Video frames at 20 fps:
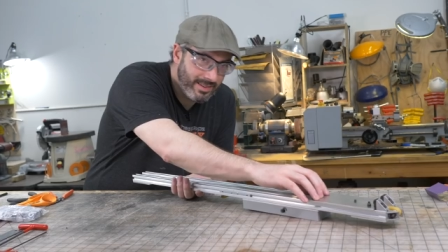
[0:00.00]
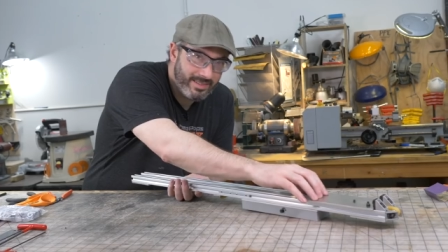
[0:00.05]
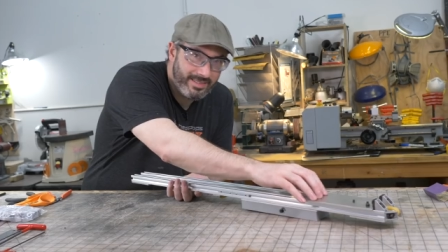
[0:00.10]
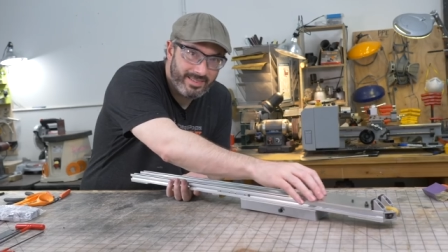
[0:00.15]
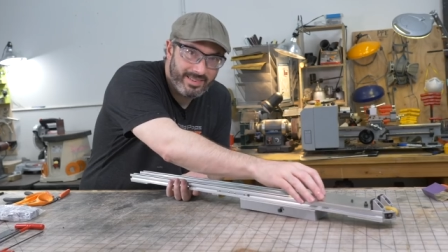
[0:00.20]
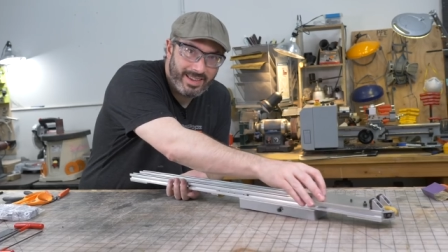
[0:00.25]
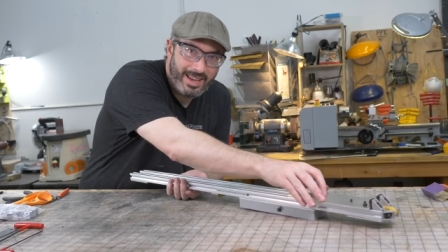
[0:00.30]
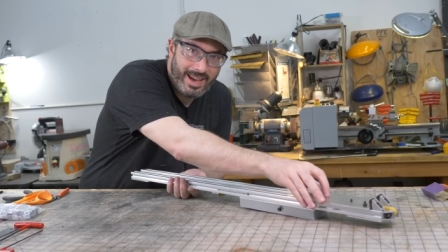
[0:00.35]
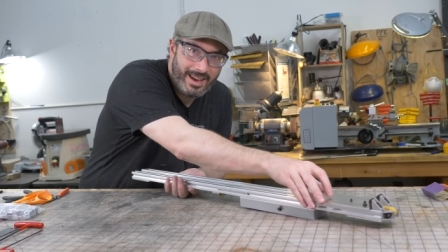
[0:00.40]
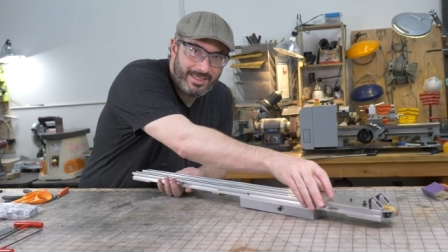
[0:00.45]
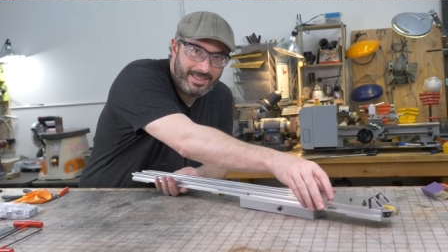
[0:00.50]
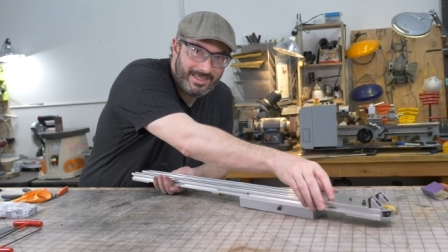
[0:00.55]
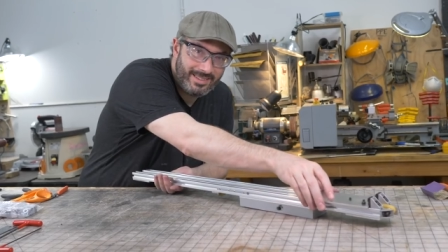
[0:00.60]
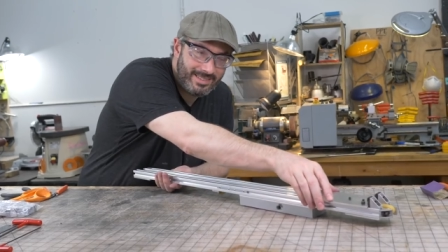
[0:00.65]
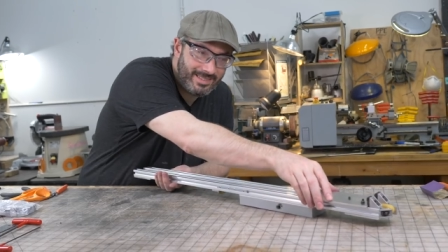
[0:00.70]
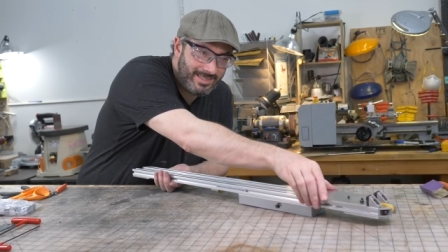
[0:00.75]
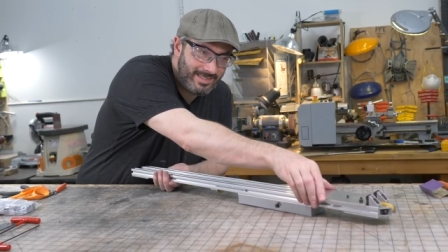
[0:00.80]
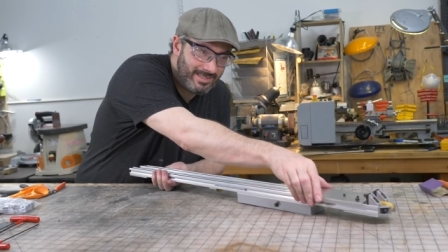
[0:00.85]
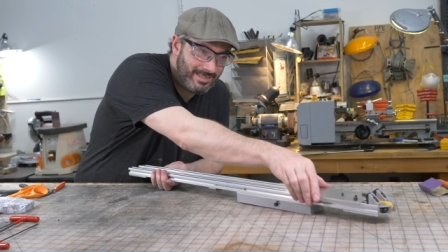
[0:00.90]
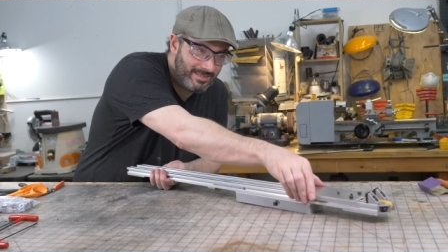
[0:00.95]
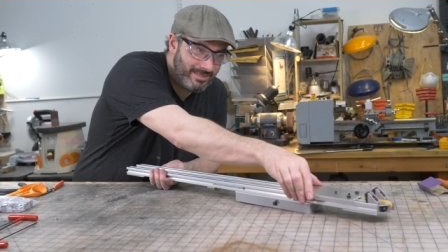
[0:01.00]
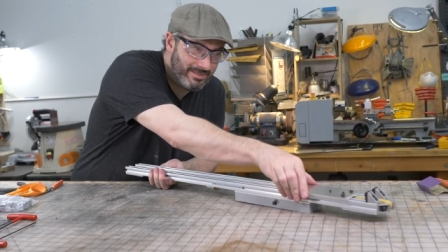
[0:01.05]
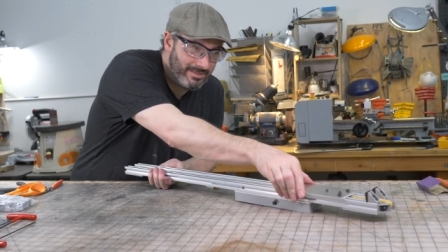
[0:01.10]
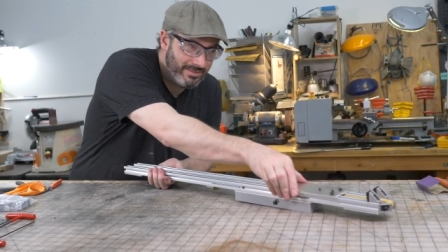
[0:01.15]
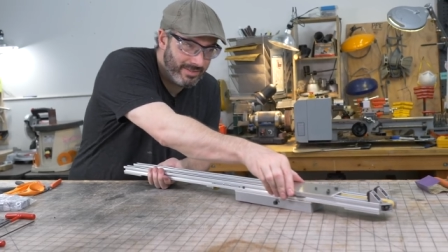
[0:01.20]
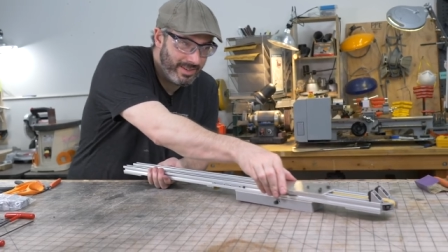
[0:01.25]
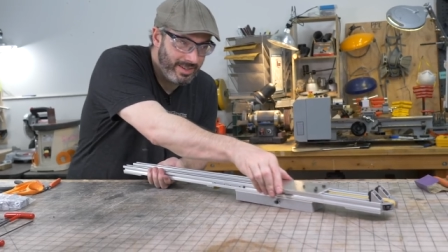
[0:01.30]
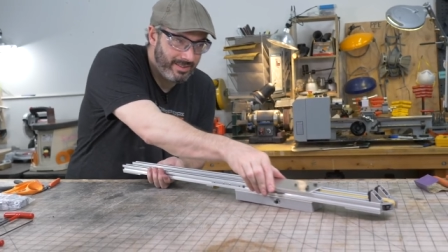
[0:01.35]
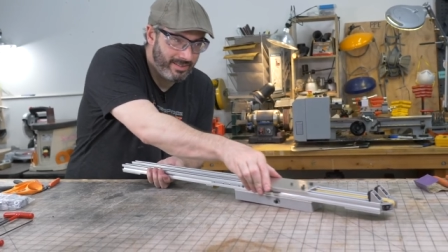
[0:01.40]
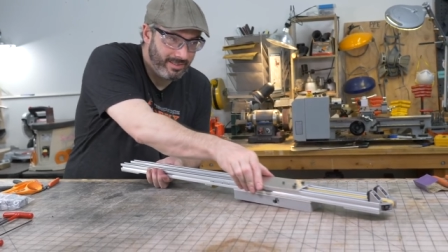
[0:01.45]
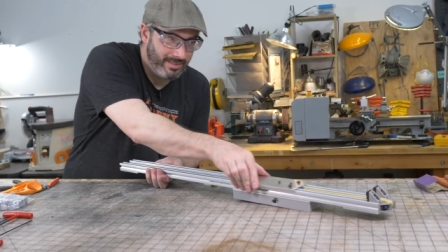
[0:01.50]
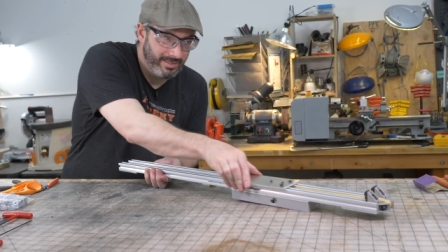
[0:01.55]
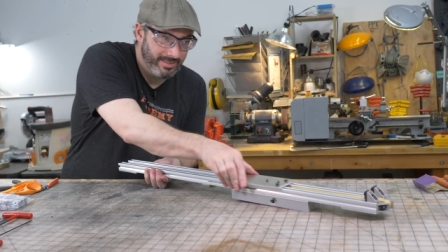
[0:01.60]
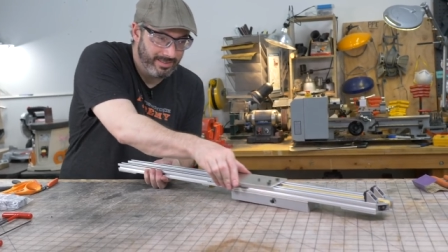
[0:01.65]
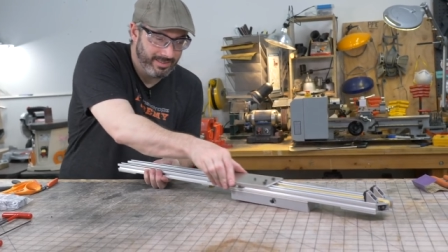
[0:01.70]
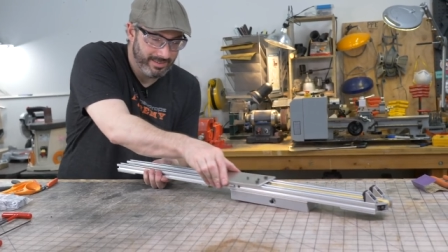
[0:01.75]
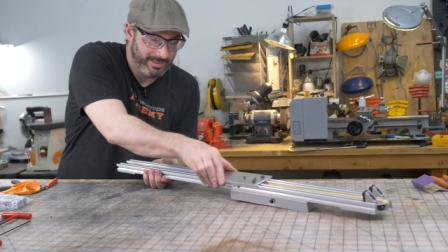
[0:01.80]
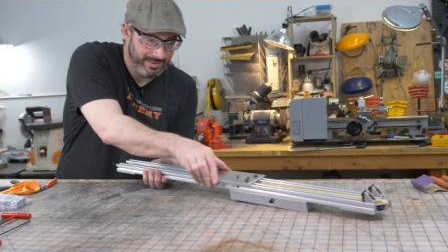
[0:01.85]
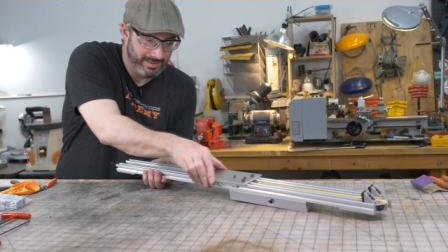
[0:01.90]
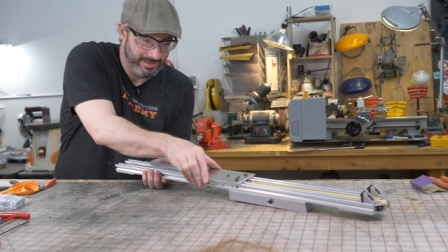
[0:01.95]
Let's see how this feels.